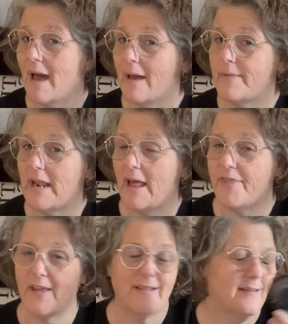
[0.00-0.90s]
I mean, I
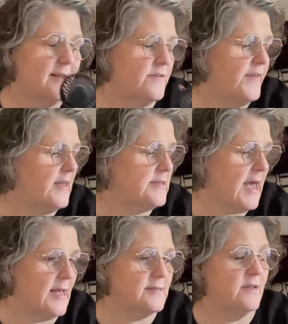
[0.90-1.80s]
think this is
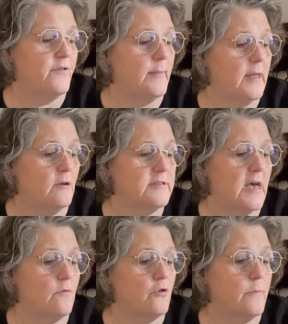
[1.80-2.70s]
fantastic for my
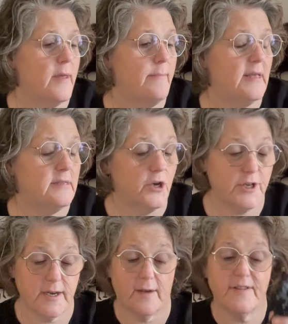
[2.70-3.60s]
hotel room. It makes a good
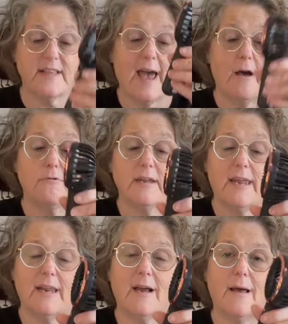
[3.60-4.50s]
enough sound
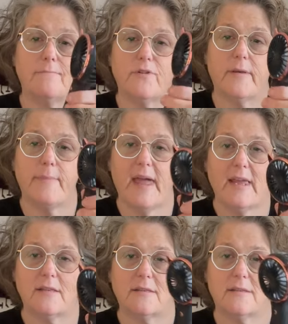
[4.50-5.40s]
and it comes with a
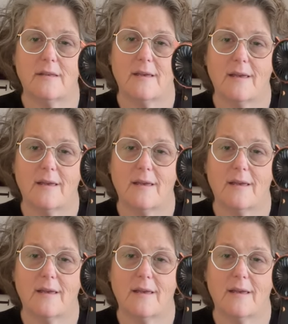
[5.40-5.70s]
base.